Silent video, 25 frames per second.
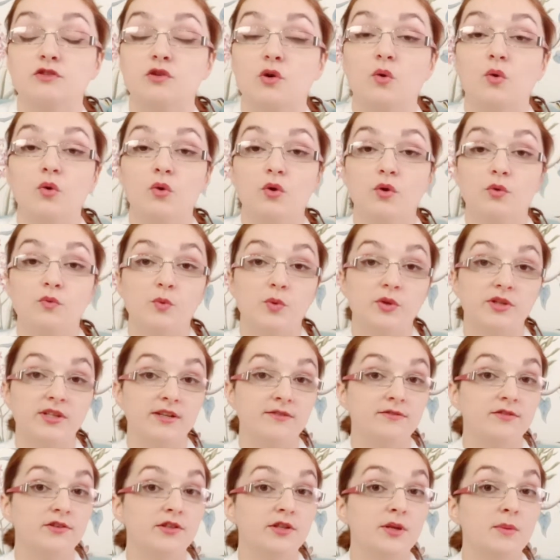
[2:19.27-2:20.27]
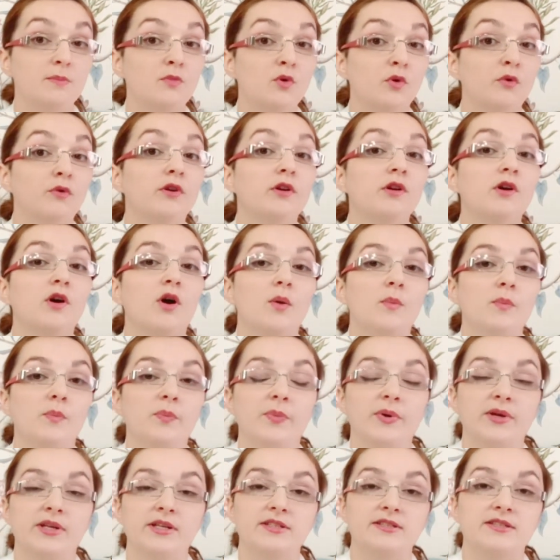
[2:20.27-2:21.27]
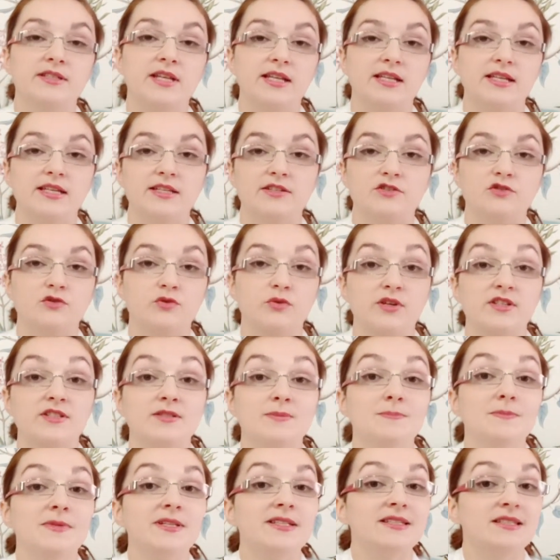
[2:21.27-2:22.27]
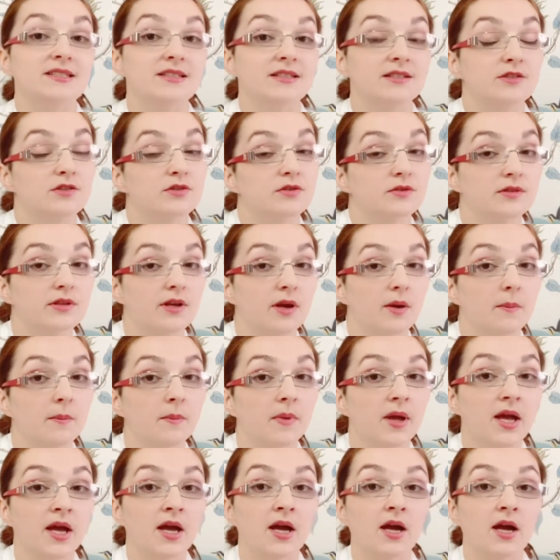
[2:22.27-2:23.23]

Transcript: or whatever the moral compass that is transmitted to them,